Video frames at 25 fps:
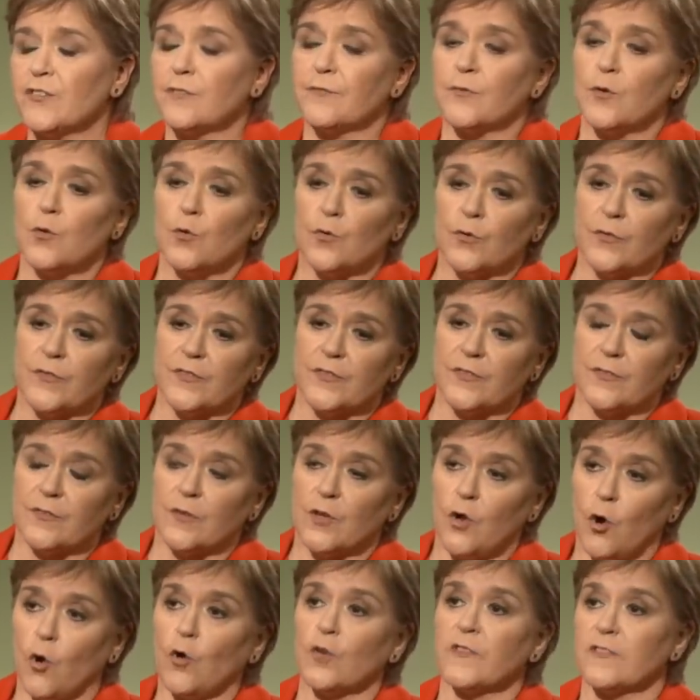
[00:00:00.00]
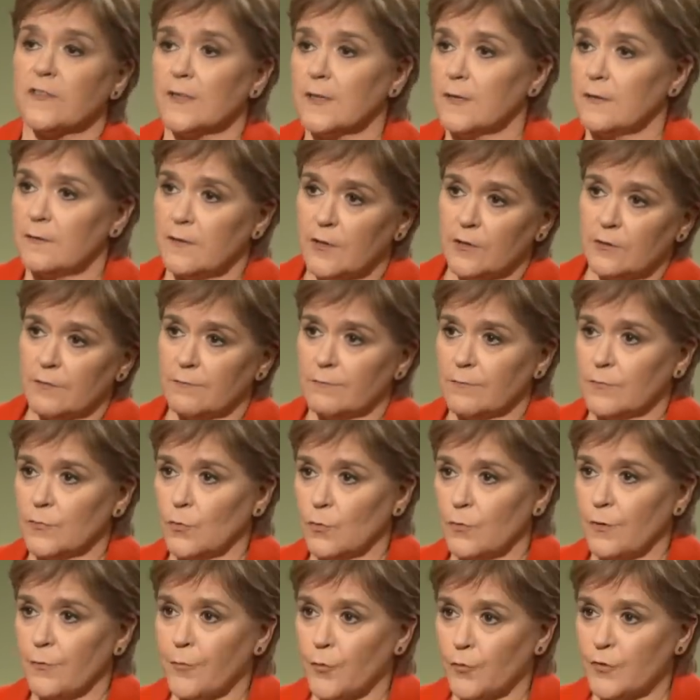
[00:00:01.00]
Of course, COSLA, our
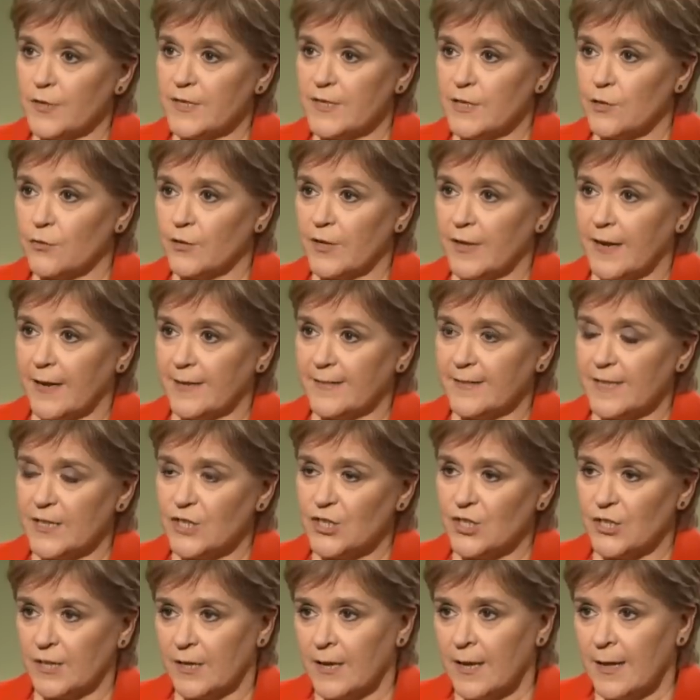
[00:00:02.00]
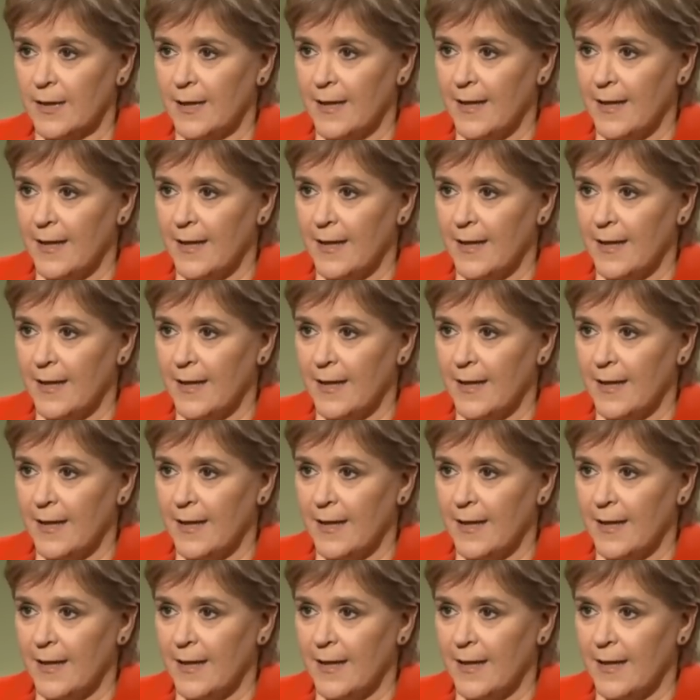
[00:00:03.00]
local authority organisation,